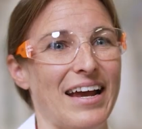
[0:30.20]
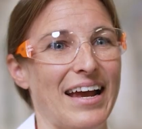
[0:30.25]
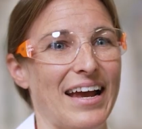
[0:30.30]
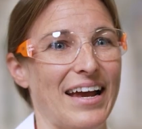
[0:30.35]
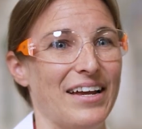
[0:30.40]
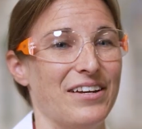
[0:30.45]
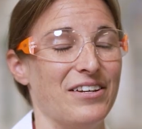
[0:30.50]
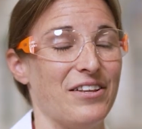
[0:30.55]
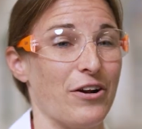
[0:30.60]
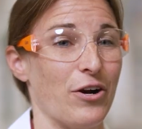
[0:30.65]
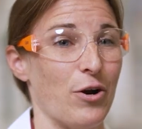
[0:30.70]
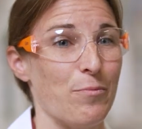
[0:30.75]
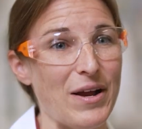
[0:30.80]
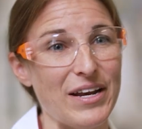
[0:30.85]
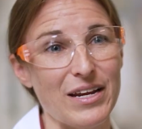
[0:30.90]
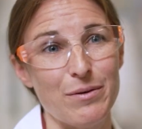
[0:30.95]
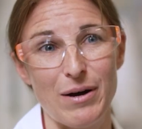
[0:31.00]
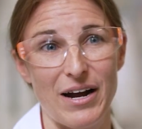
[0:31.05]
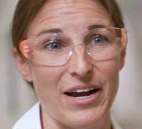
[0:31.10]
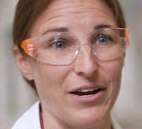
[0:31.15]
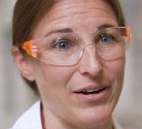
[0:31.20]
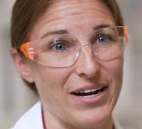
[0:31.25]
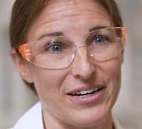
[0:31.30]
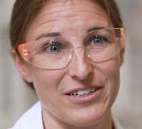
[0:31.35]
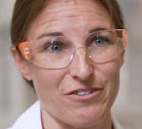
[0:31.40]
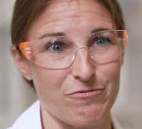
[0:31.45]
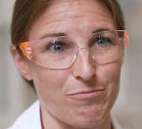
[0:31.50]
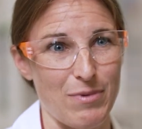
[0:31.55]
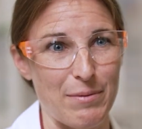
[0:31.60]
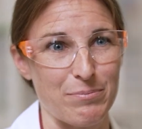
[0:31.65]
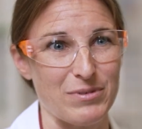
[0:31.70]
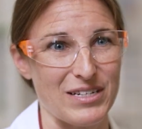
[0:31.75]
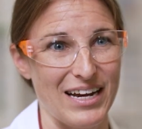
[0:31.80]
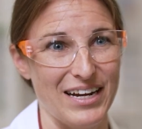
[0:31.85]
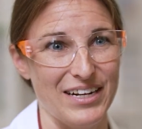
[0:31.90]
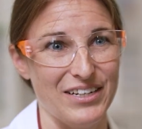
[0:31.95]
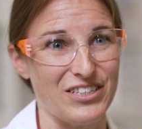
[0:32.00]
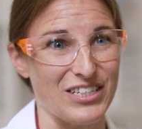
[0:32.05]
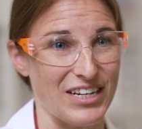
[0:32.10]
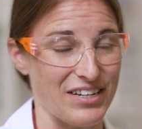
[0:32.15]
and there are many bioactive
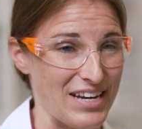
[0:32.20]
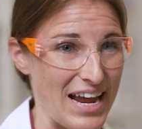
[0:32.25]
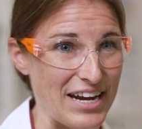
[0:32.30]
peptides in